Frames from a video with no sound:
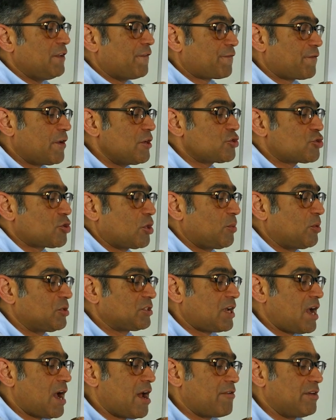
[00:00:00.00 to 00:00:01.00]
differential
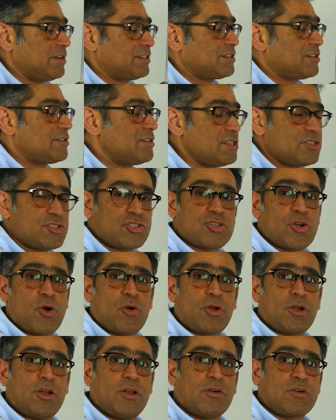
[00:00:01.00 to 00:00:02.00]
mode current, this
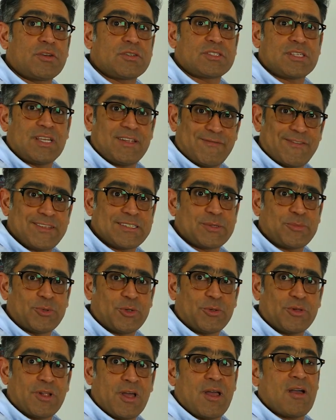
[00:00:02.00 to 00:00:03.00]
choke looks
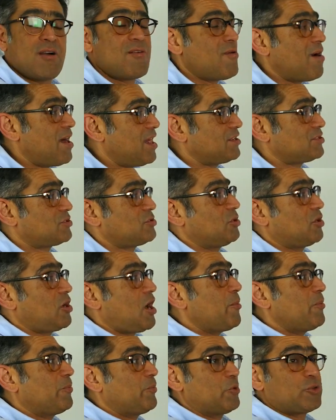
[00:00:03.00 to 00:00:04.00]
invisible, whilst to
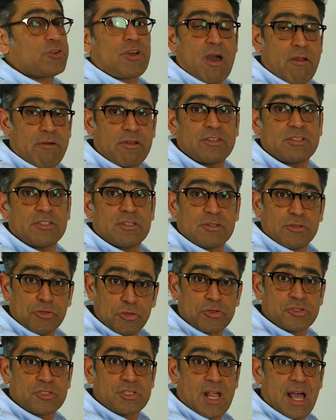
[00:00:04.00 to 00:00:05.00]
common mode current
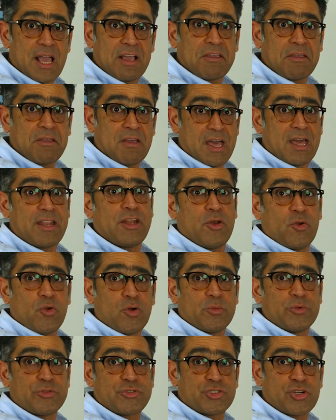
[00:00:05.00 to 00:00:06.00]
looks like an
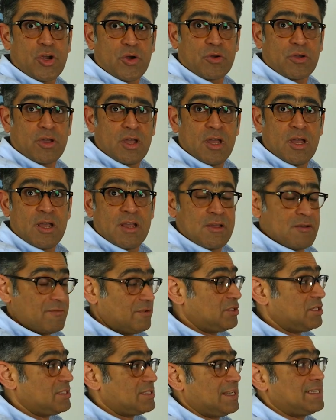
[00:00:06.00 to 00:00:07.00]
enormous choke,
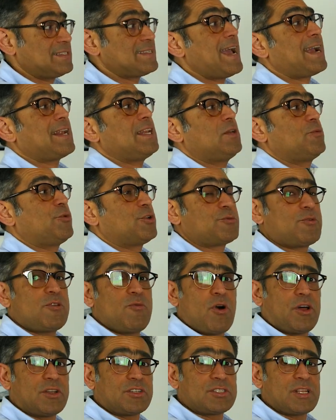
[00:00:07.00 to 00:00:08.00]
which is exactly what we
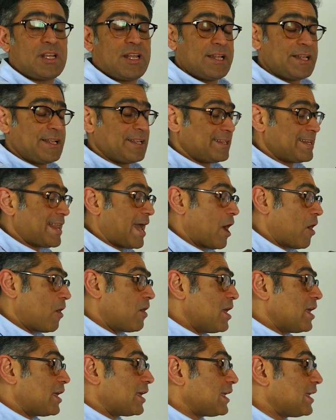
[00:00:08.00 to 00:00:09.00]
want.
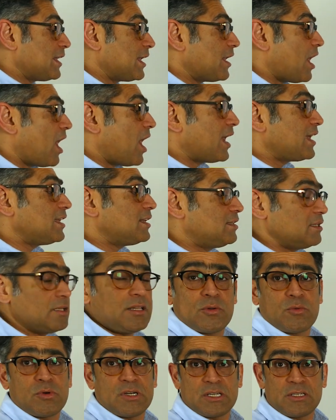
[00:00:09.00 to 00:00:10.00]
Now, in an
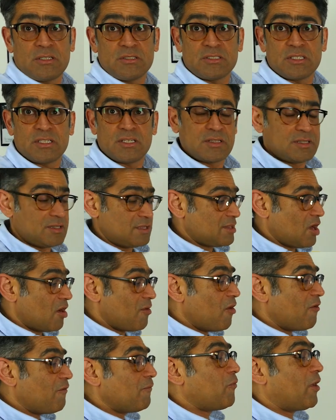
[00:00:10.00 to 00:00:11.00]
ideal world,
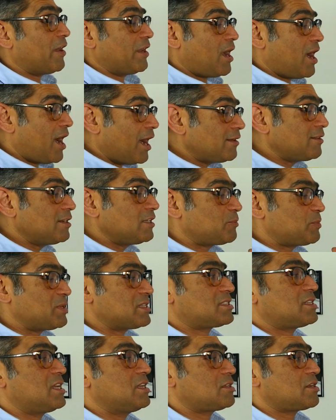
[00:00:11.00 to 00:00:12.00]

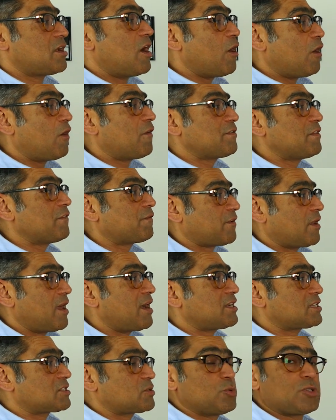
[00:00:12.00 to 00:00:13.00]
100% of the
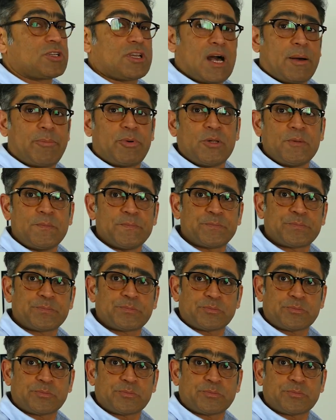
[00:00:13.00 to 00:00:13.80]
flux would couple,